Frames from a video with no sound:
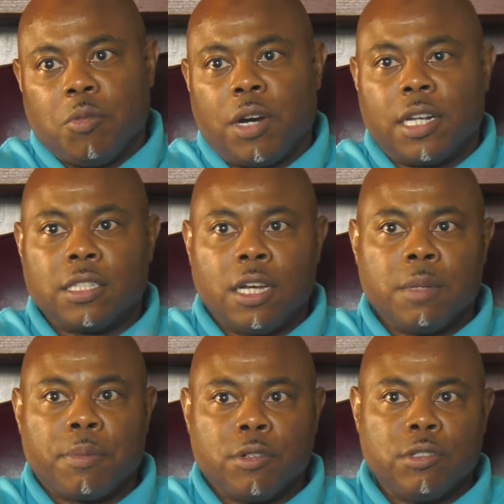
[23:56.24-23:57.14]
While this other
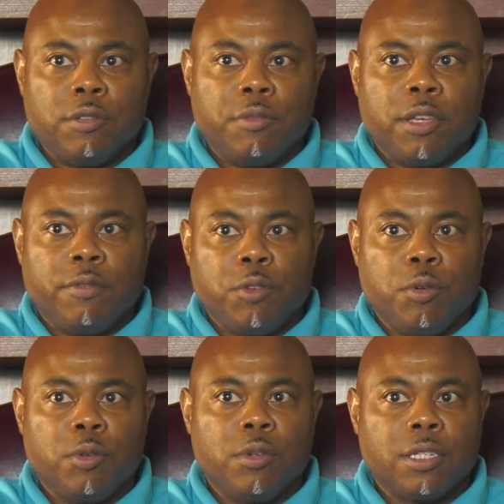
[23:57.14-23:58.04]
person is being
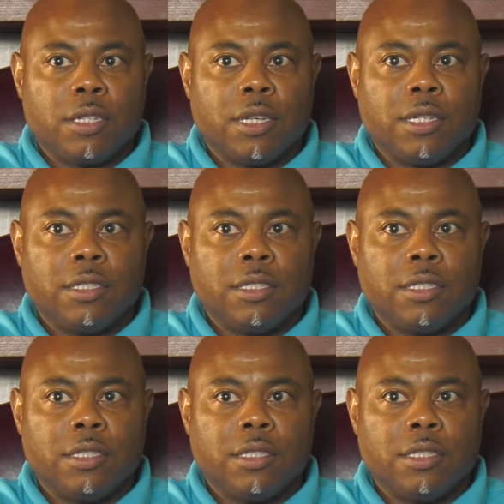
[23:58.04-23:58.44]
viewed through this lens.